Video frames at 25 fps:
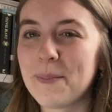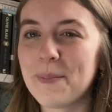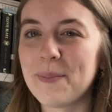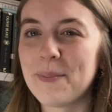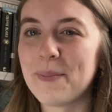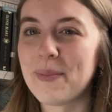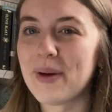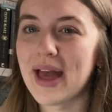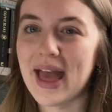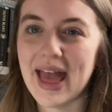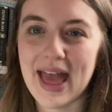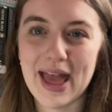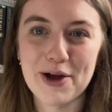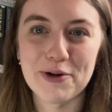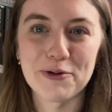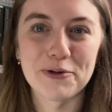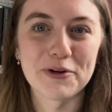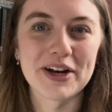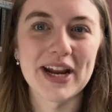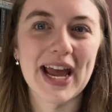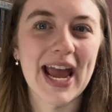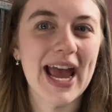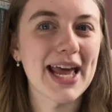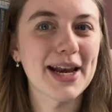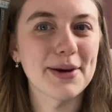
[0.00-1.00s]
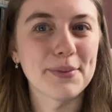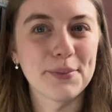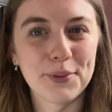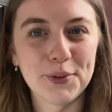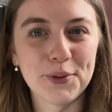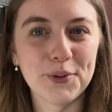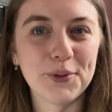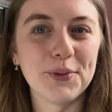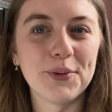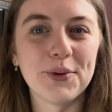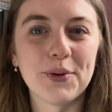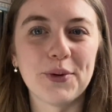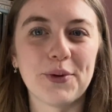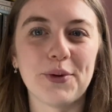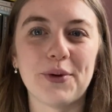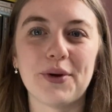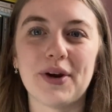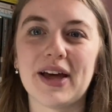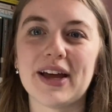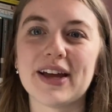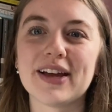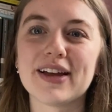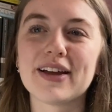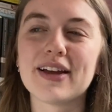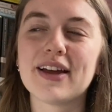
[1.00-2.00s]
bear or an animal or
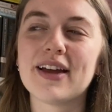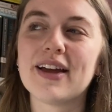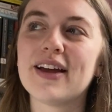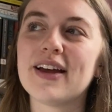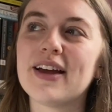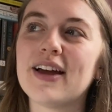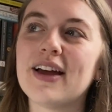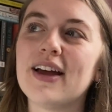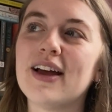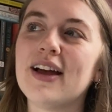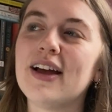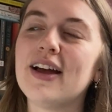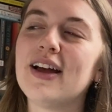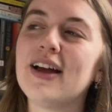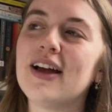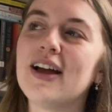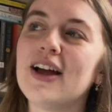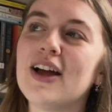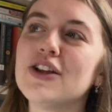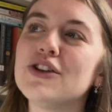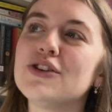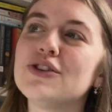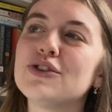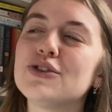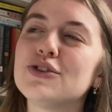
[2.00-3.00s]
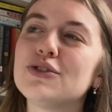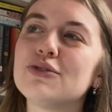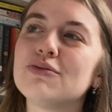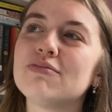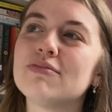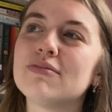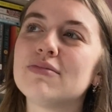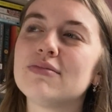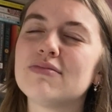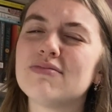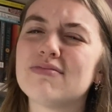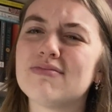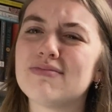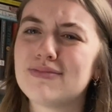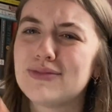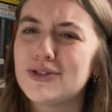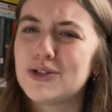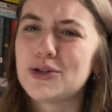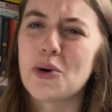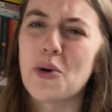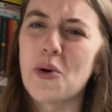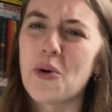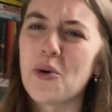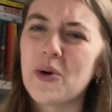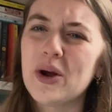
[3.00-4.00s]
like a
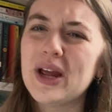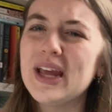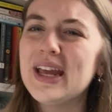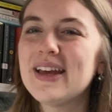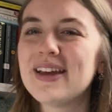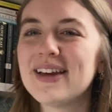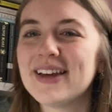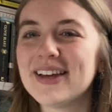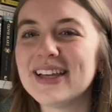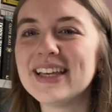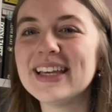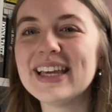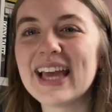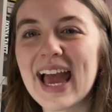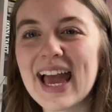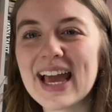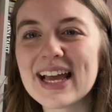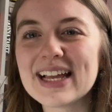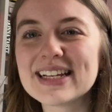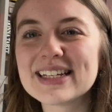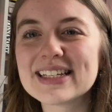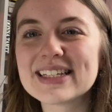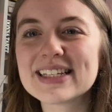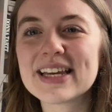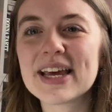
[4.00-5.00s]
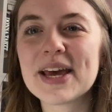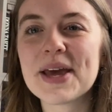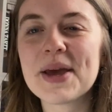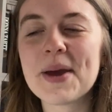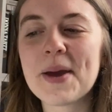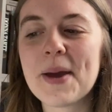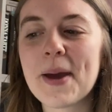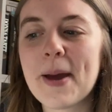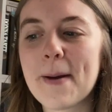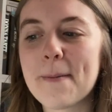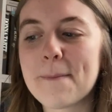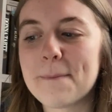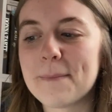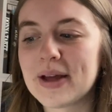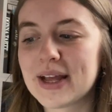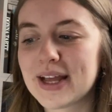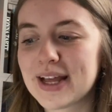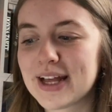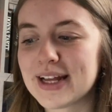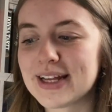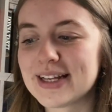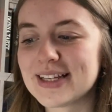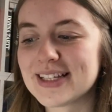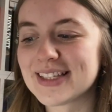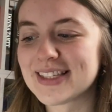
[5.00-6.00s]
toy yet
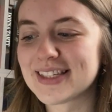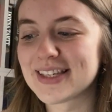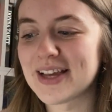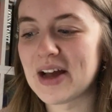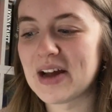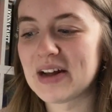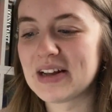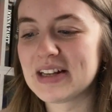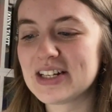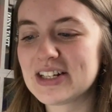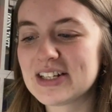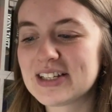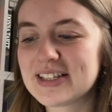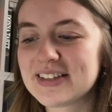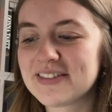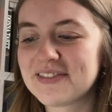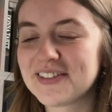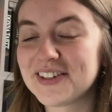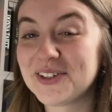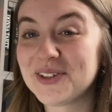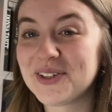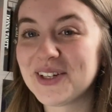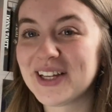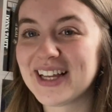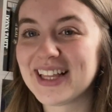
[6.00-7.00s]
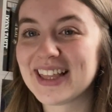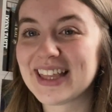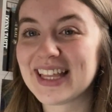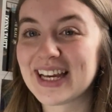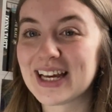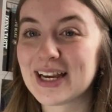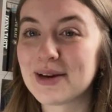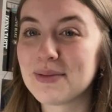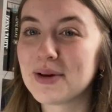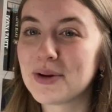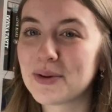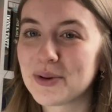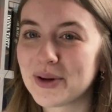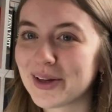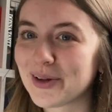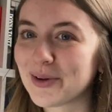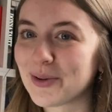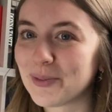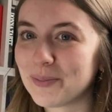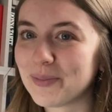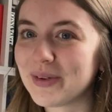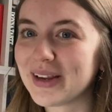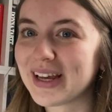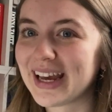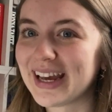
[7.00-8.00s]
because I just feel like they're going to be quite
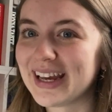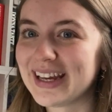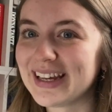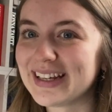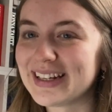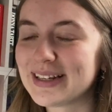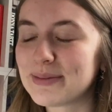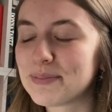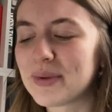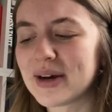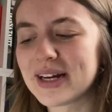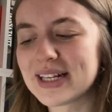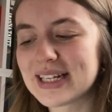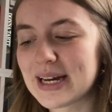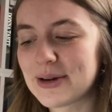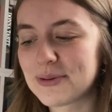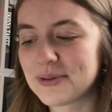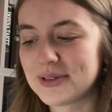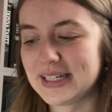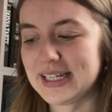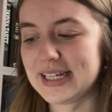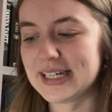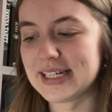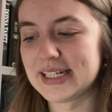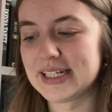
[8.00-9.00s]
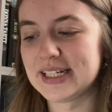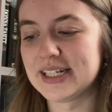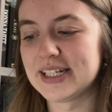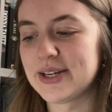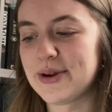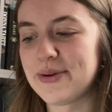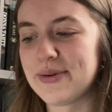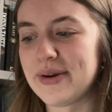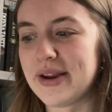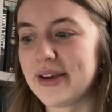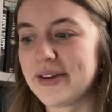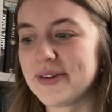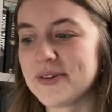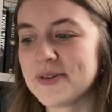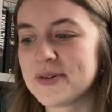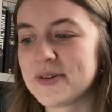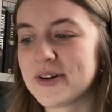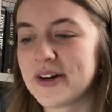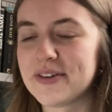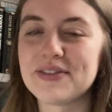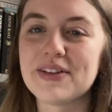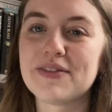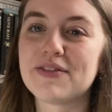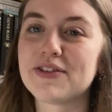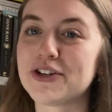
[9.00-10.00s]
complicated, but I doubt it. I don't know.
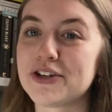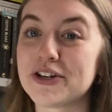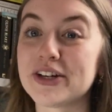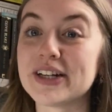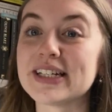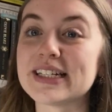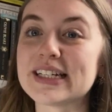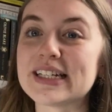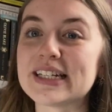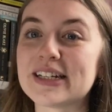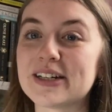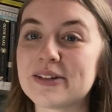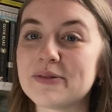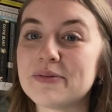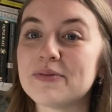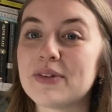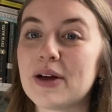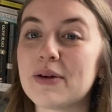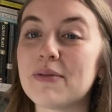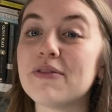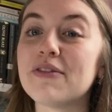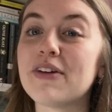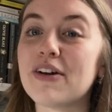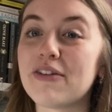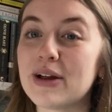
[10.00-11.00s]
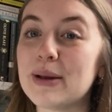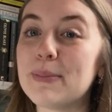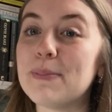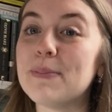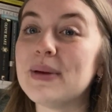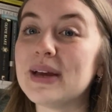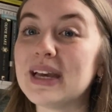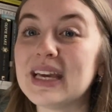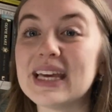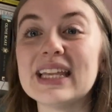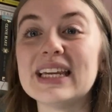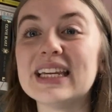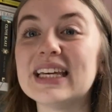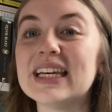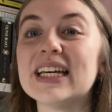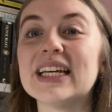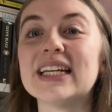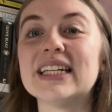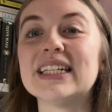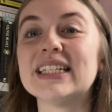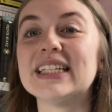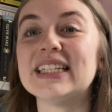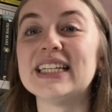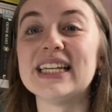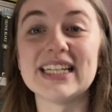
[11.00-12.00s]
I've never tried it. I'm a very
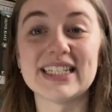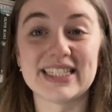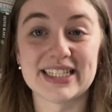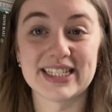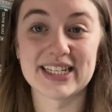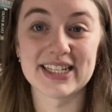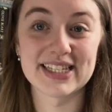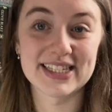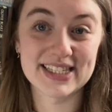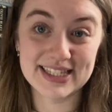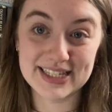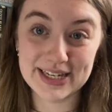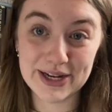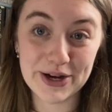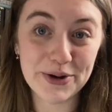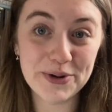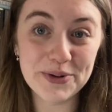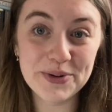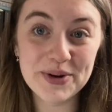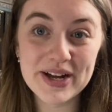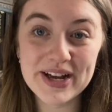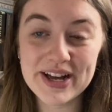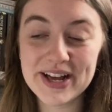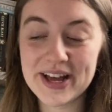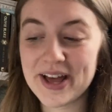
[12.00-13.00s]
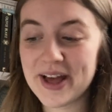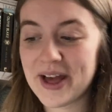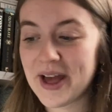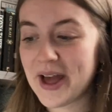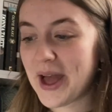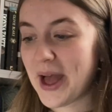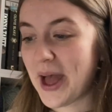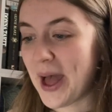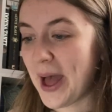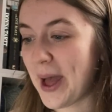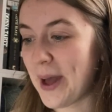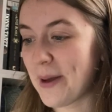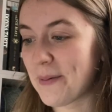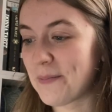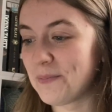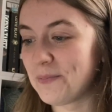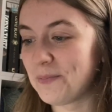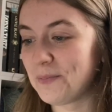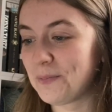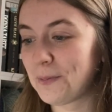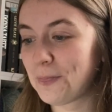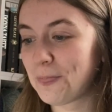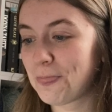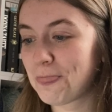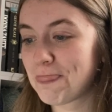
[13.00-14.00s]
beginner knitter still.
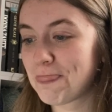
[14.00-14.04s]
Um,